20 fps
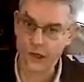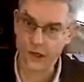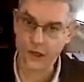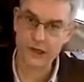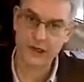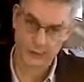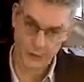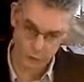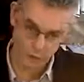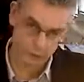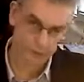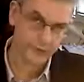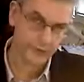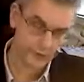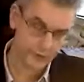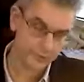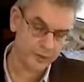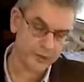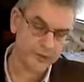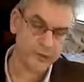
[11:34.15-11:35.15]
play, cold
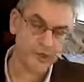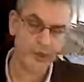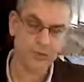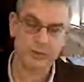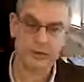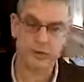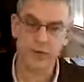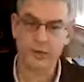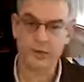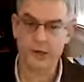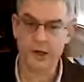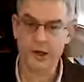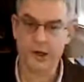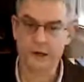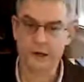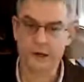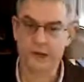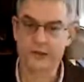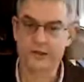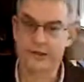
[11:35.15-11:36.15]
therapy type role play,